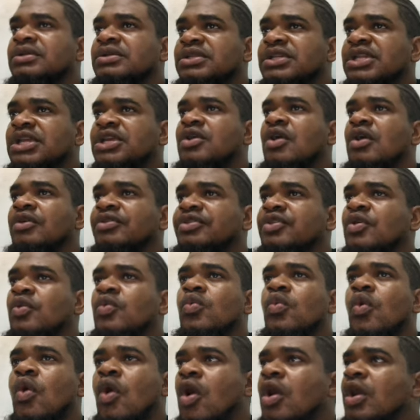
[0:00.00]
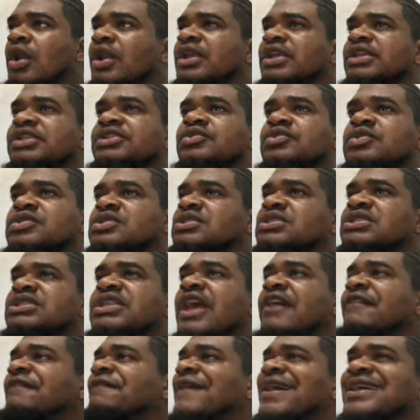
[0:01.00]
They got the wall and it was
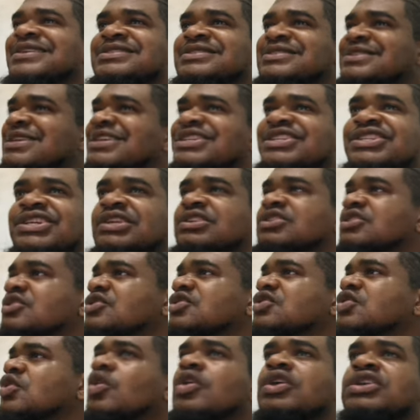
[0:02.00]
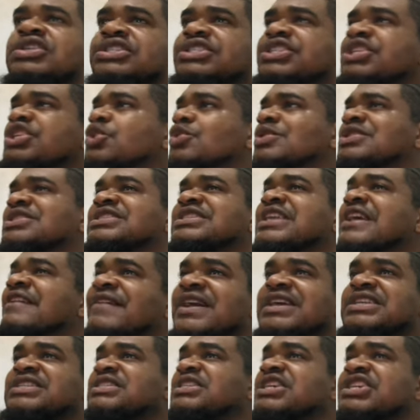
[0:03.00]
devastation. Just continuous
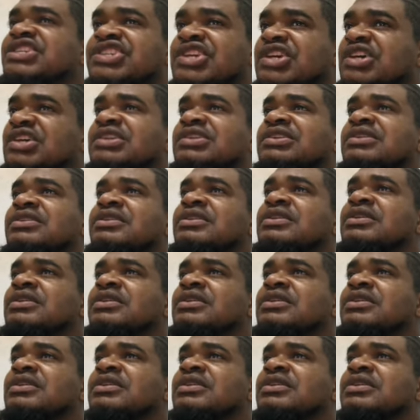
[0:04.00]
devastation.